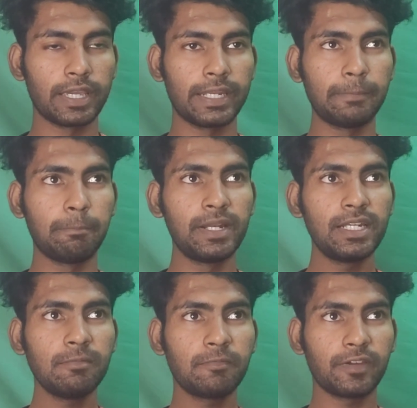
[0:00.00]
in
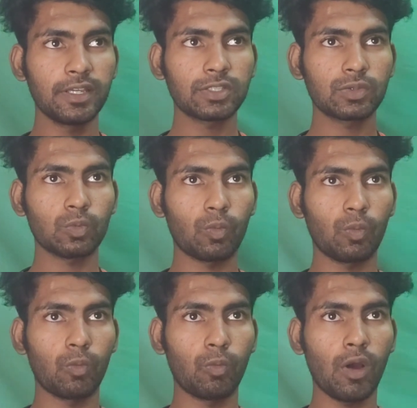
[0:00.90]
build up phase,
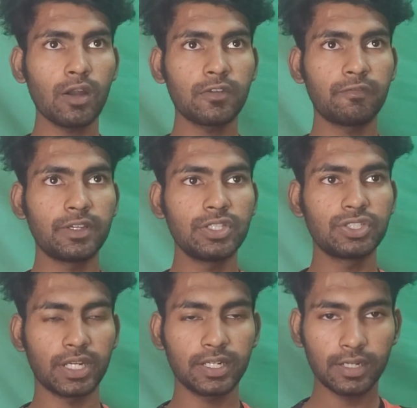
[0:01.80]
what we
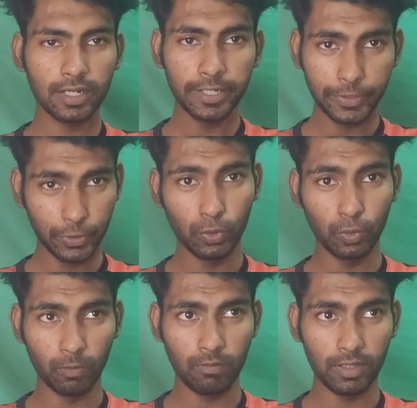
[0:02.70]
generally
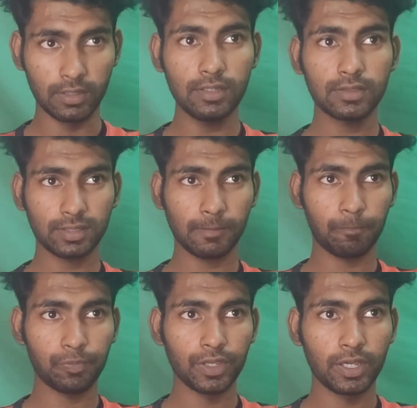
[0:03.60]
do is,
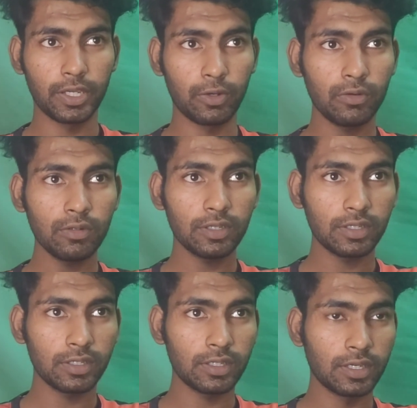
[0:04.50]
in
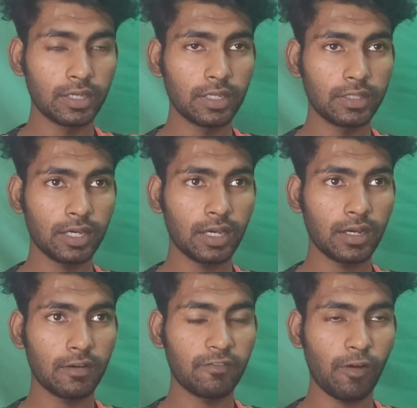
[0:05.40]

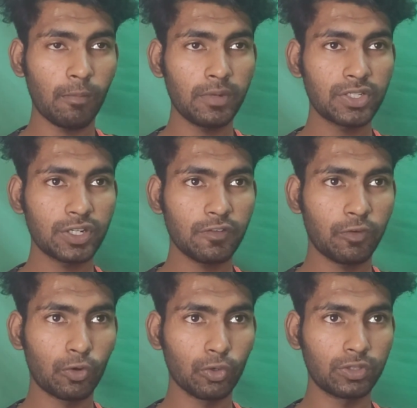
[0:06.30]
the formation
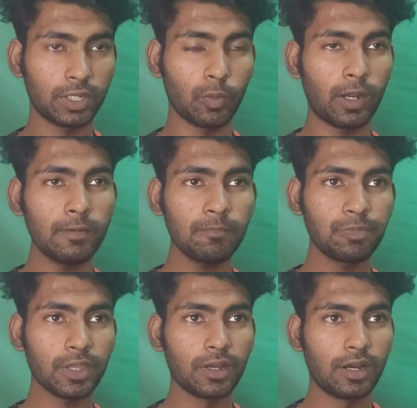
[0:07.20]
4-2-3-1,
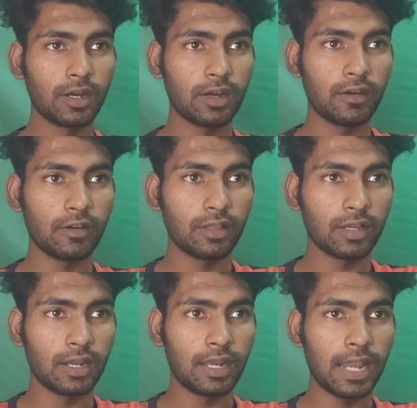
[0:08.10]

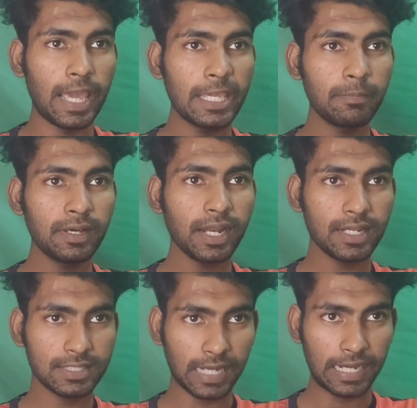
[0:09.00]
Leimer
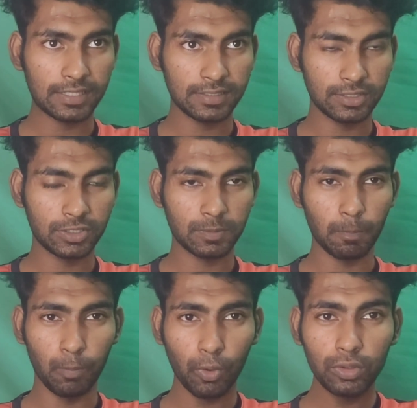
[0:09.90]
and
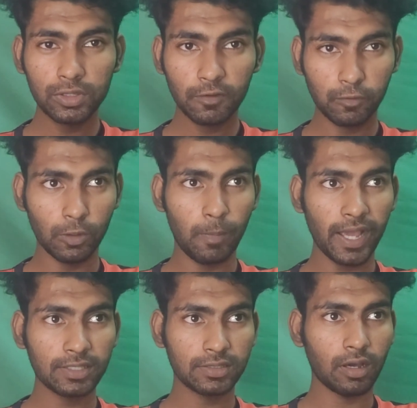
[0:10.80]
Stanisic, both the
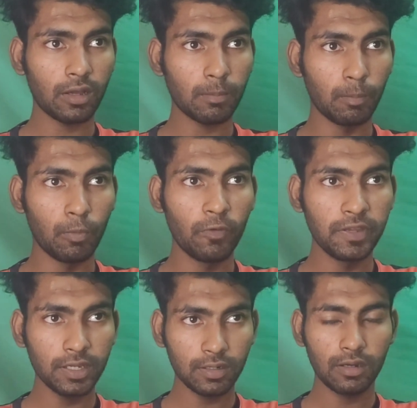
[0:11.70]
fullbacks are
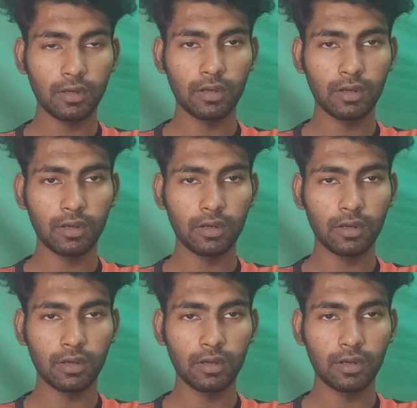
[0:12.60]
moving